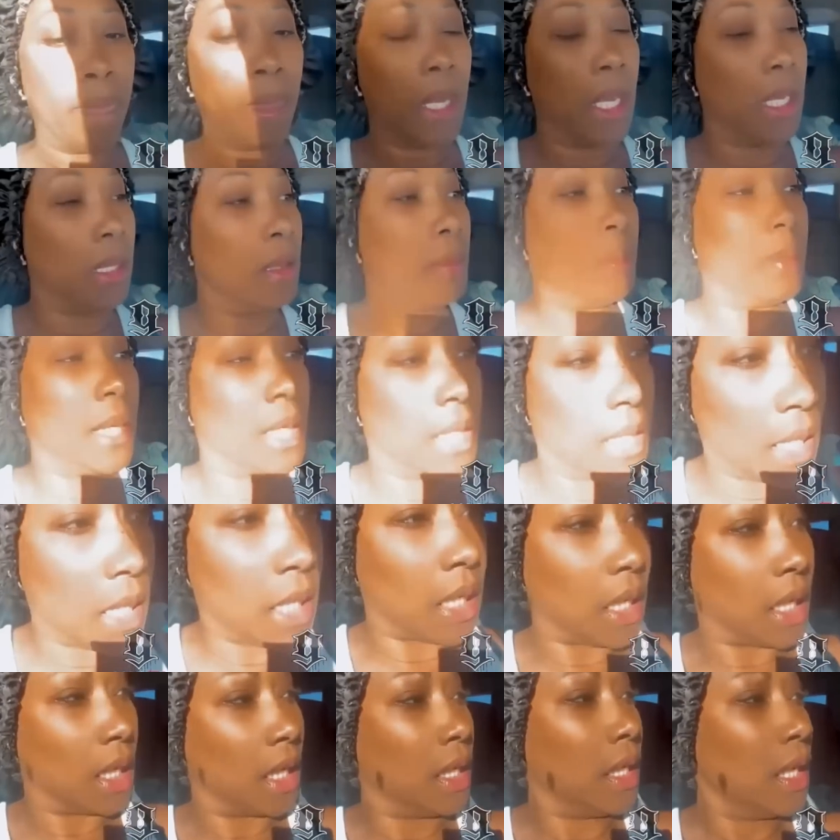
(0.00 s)
in the
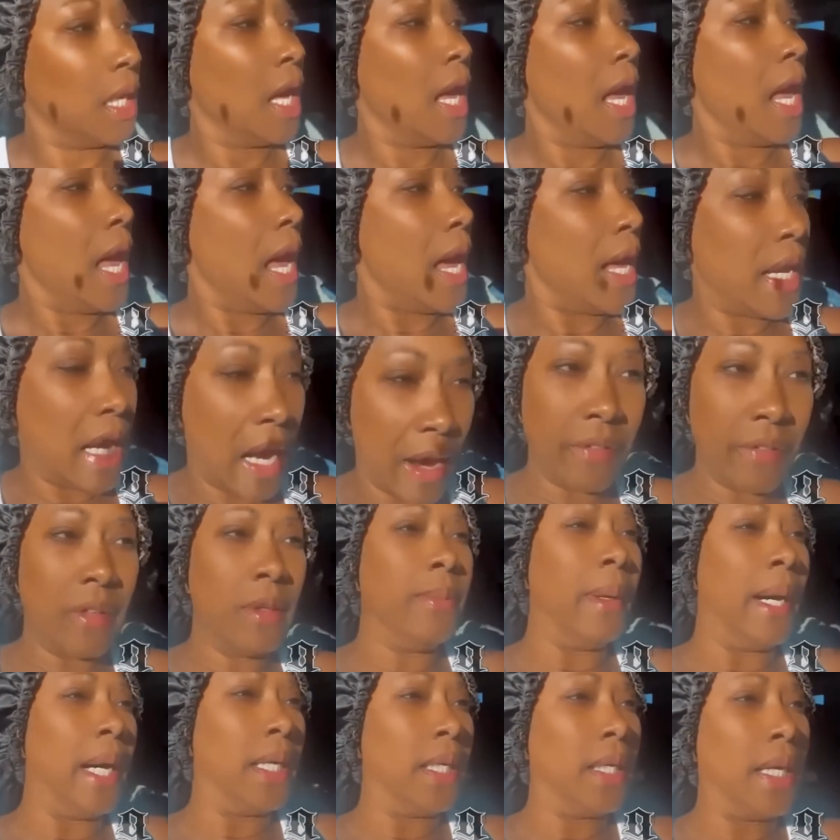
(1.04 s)
beginning and
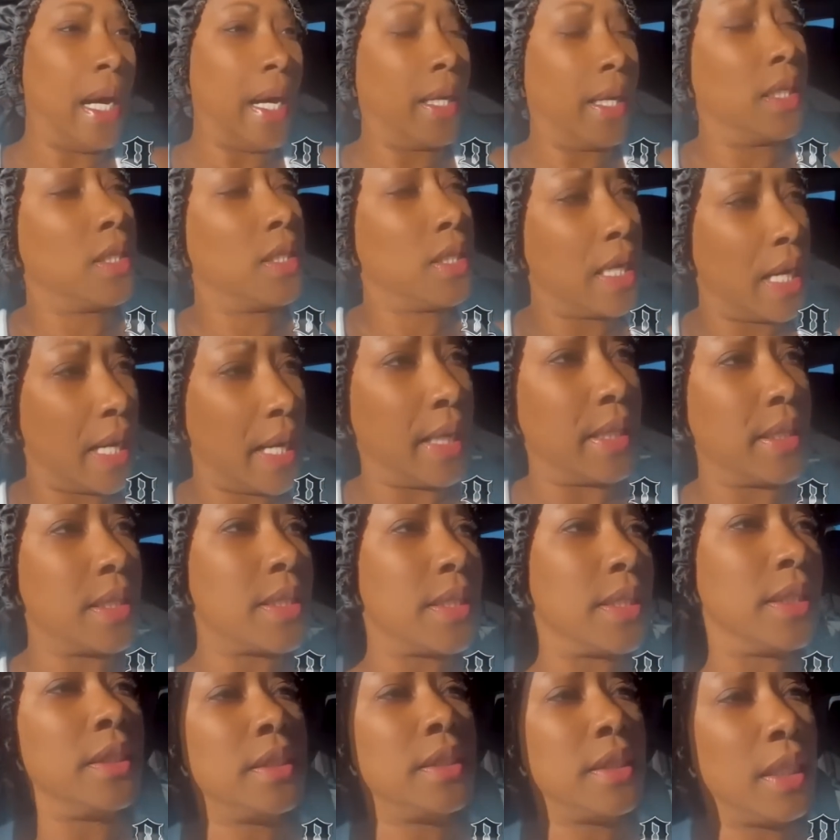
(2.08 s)
everybody got a chance
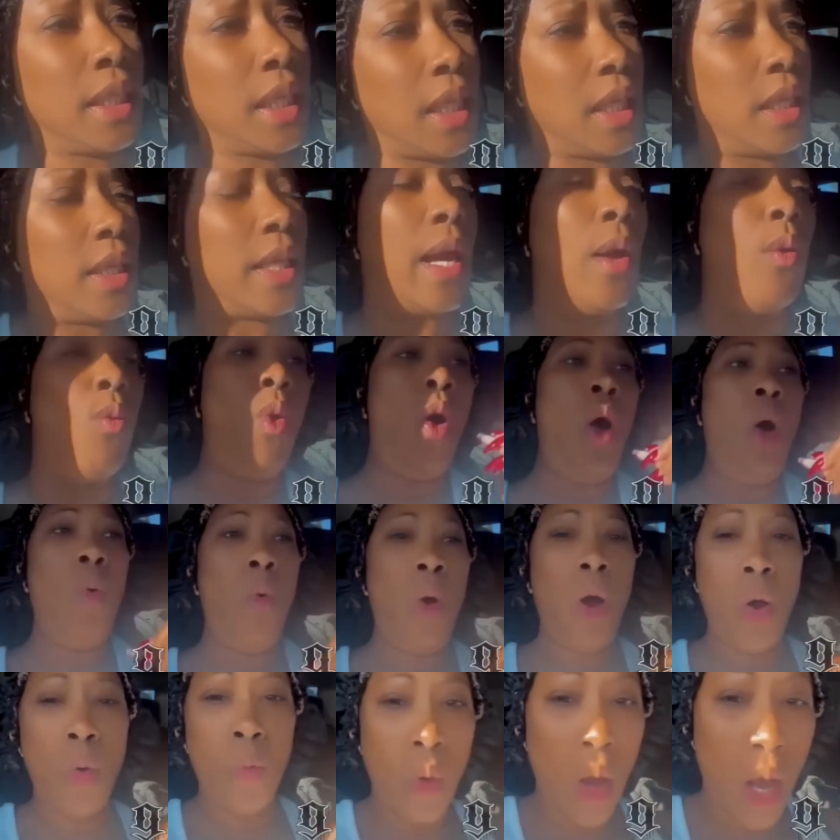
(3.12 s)
to see that whoa
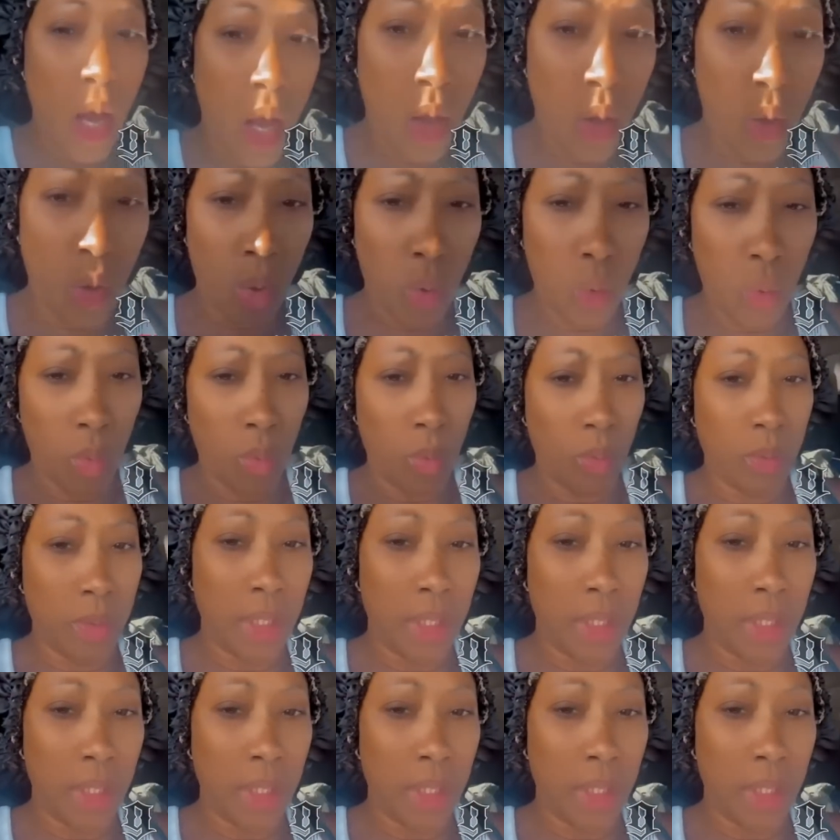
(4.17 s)
whoa whoa